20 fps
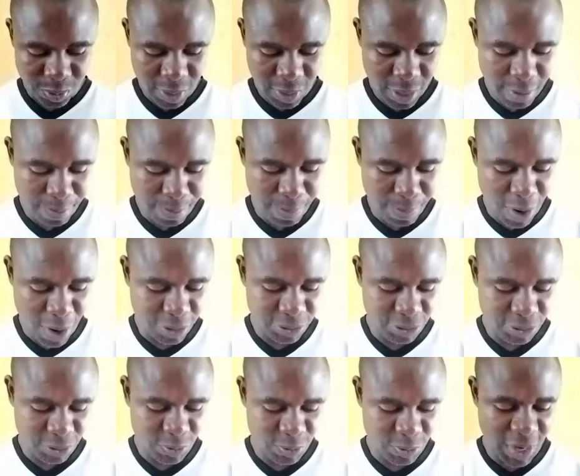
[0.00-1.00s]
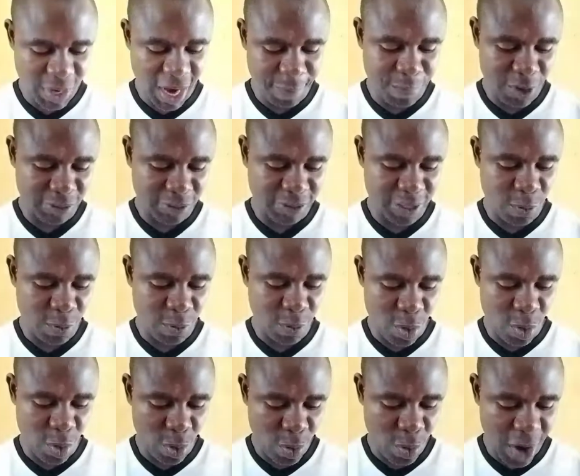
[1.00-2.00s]
Punks, we have punks there.
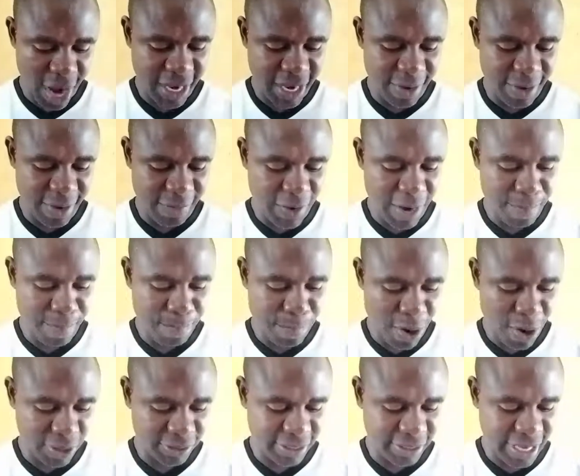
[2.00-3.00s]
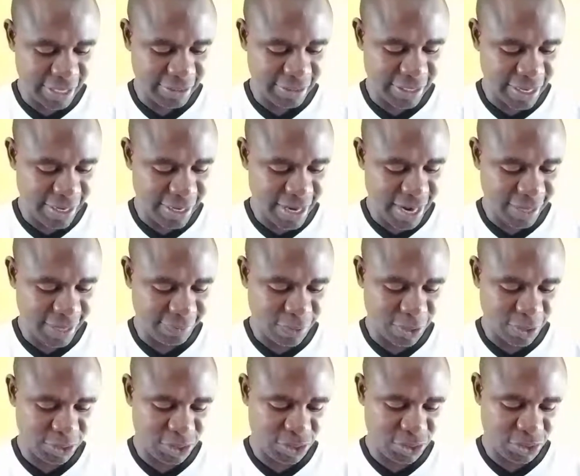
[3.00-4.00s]
Where infant punks their tender
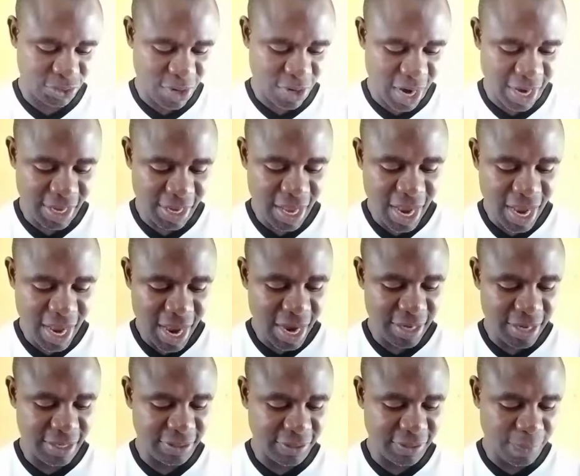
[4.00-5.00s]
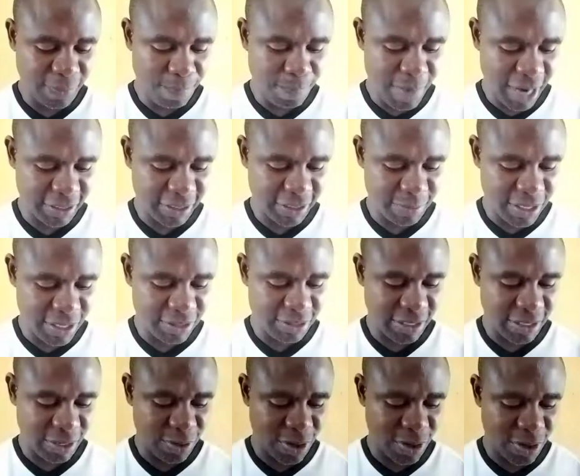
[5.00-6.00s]
voices try, and little Maximins the
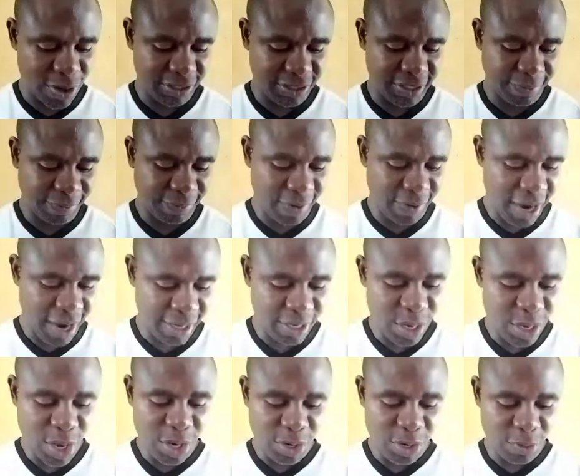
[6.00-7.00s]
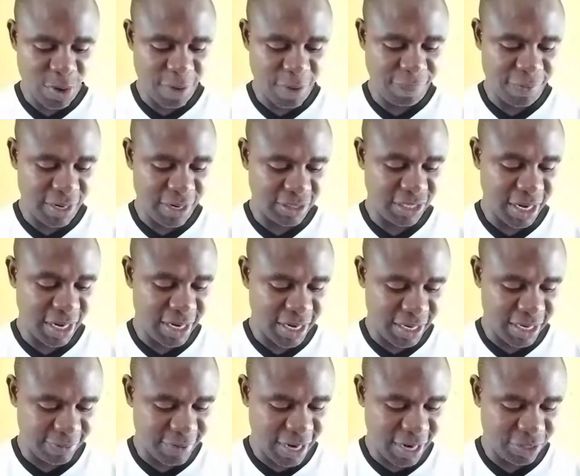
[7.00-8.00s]
gods defy. Great Fletcher
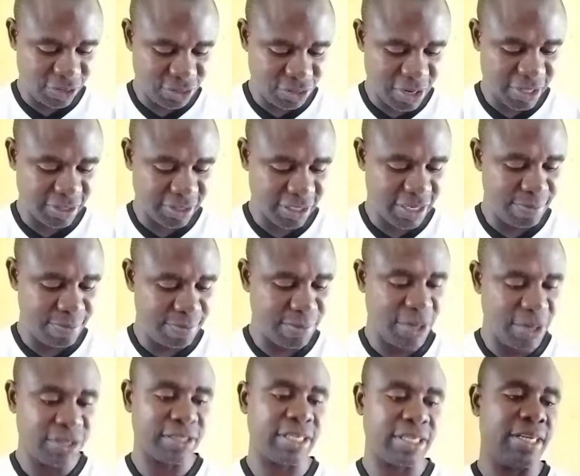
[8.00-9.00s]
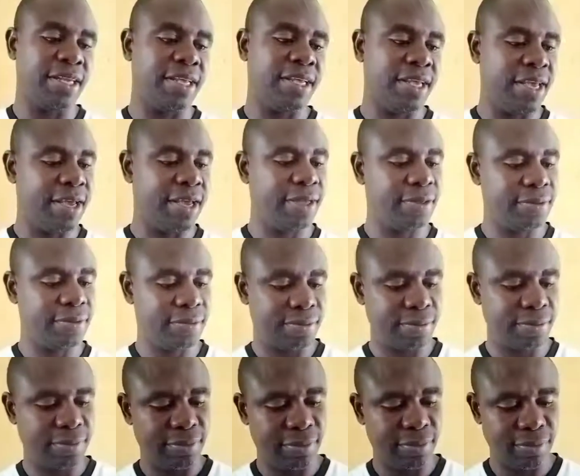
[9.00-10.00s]
never treads in buskin here,
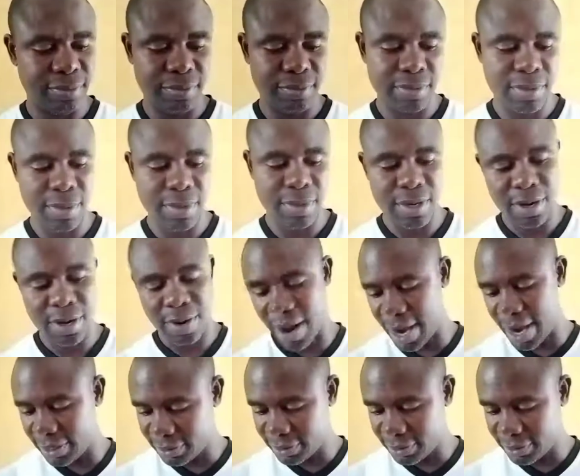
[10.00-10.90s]
right?